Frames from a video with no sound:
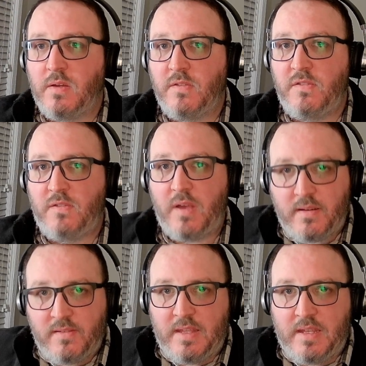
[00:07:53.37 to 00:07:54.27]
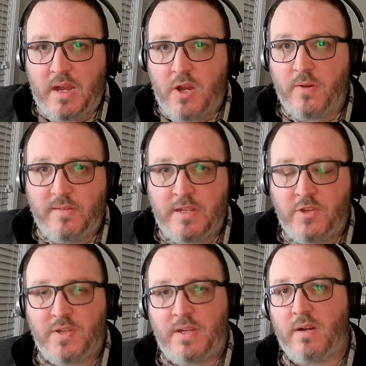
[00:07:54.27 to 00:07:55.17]
sucks in our
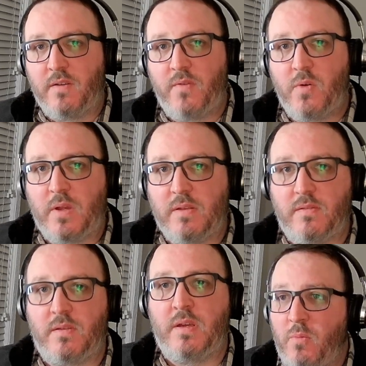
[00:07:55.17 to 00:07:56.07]
attention and our focus.